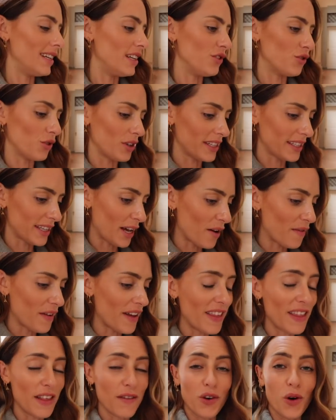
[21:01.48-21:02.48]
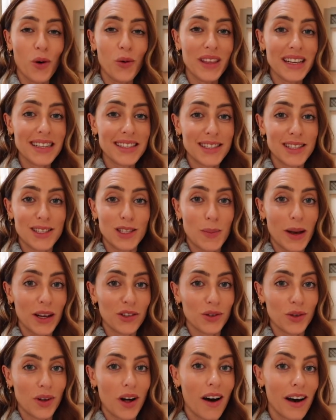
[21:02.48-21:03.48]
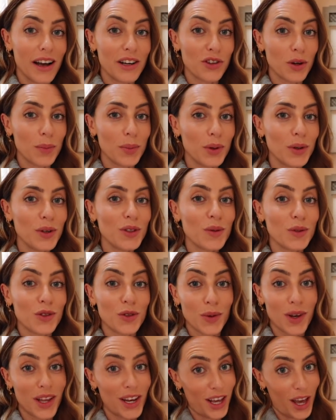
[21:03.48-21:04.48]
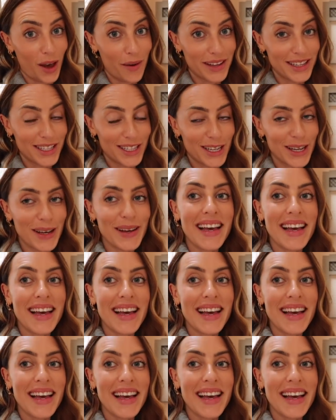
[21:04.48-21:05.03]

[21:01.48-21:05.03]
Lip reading: and enjoy yourself. And then they've got all these special hydro pools, which we're gonna go into.